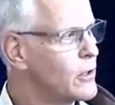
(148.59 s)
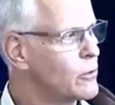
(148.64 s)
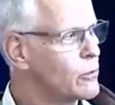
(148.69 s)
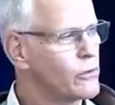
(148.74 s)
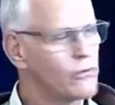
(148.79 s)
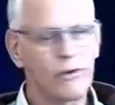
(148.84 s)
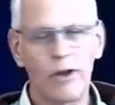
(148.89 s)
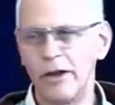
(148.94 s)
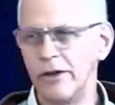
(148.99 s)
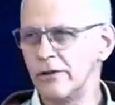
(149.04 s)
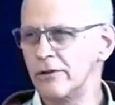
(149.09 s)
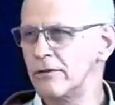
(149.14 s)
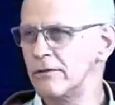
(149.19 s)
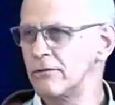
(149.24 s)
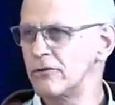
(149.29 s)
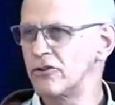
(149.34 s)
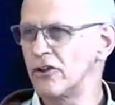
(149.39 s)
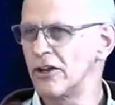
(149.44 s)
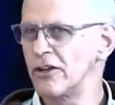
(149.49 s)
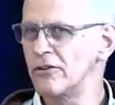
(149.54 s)
we've
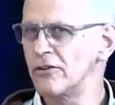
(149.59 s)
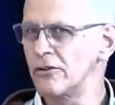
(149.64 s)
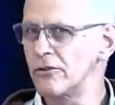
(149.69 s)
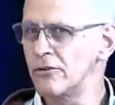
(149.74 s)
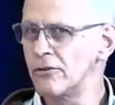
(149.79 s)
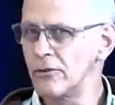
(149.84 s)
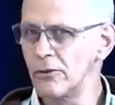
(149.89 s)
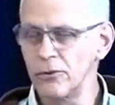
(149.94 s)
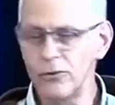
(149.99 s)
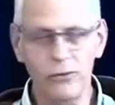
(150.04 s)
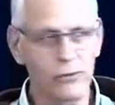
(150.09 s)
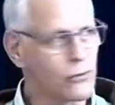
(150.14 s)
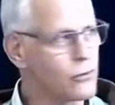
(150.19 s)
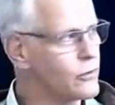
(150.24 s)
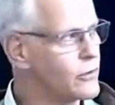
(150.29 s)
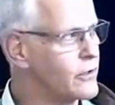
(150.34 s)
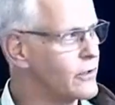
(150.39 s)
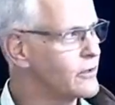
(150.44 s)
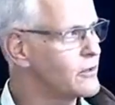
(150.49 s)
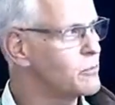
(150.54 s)
got changes due to
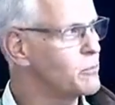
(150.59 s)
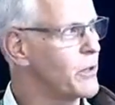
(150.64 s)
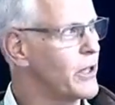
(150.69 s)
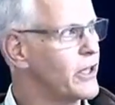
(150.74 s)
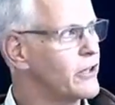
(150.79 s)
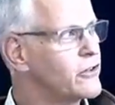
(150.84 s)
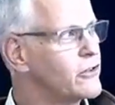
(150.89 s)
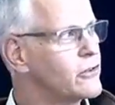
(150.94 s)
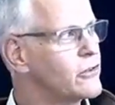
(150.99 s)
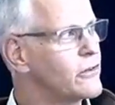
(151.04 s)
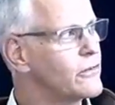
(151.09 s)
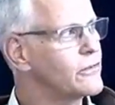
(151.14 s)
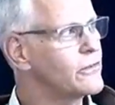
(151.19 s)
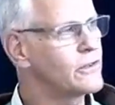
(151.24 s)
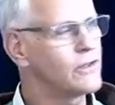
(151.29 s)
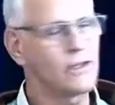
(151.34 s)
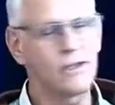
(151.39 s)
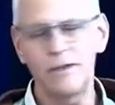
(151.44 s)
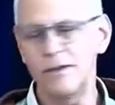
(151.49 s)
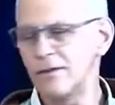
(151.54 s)
the expansion of
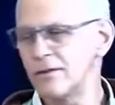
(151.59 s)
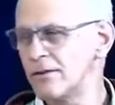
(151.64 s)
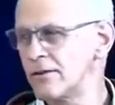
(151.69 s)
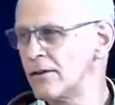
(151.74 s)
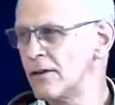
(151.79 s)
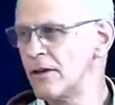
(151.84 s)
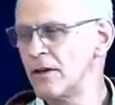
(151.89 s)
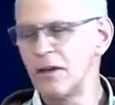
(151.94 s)
cities,